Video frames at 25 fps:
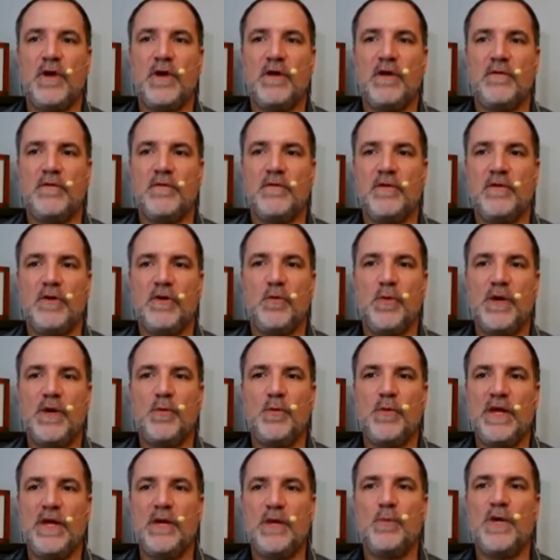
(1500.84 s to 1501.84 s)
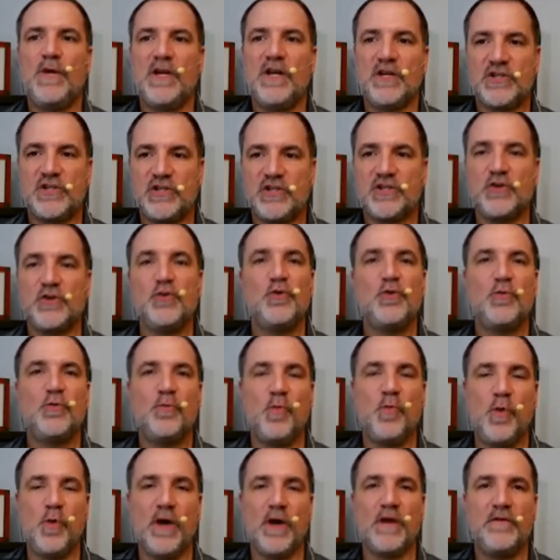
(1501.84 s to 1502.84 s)
you know, we assume
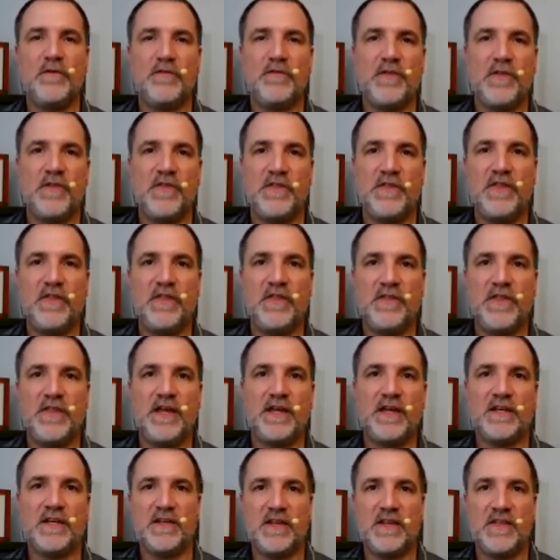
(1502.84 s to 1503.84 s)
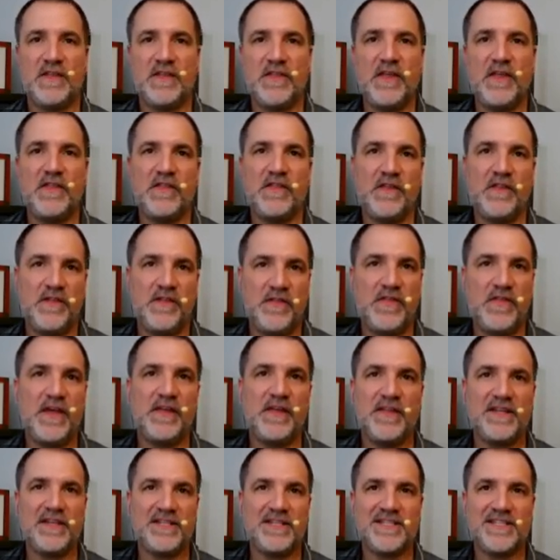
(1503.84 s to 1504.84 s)
one of the thing
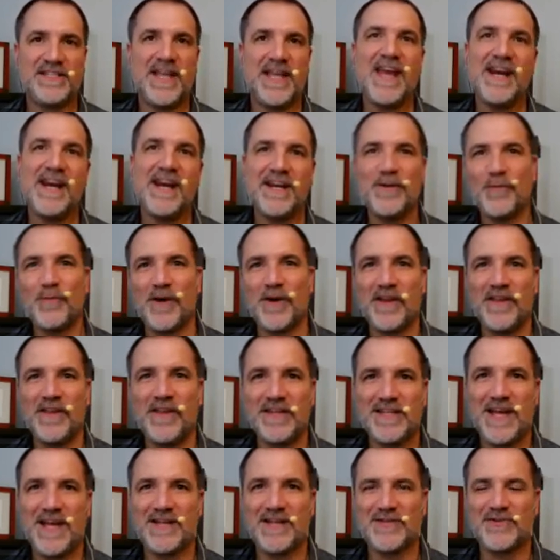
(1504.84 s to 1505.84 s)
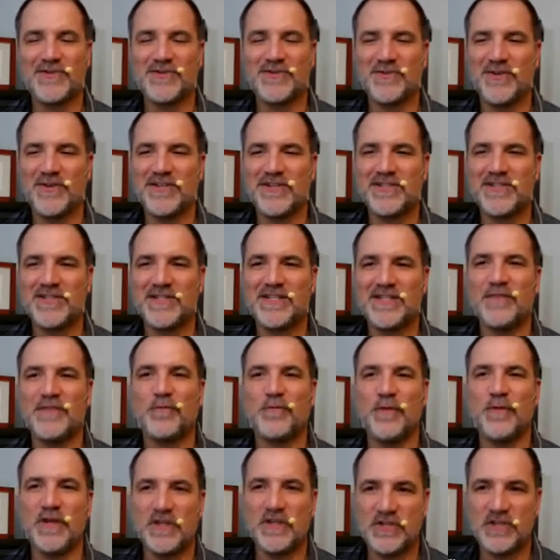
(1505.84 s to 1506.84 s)
that's stated in one of these answer choices,
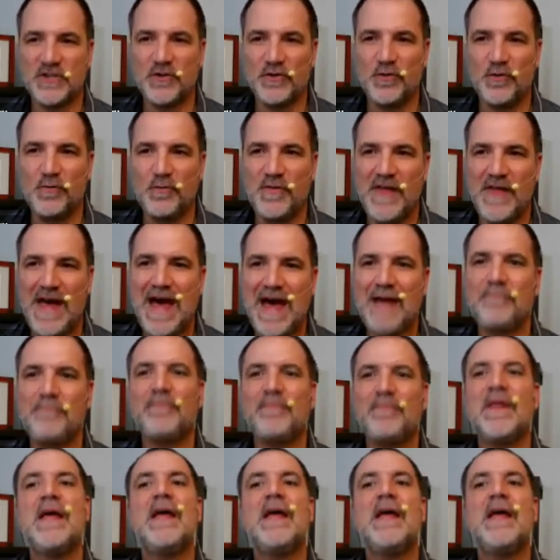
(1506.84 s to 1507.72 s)
if we assume that,